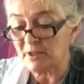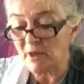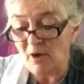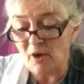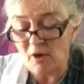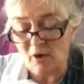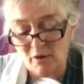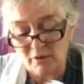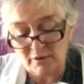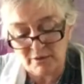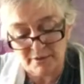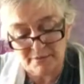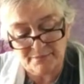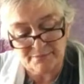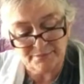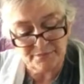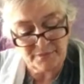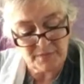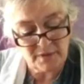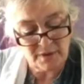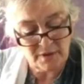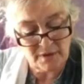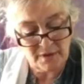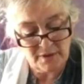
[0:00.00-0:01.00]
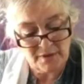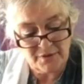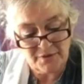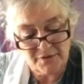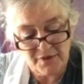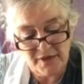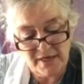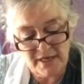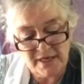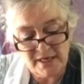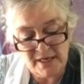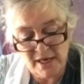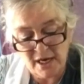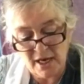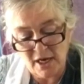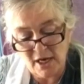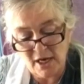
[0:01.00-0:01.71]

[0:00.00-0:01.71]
got the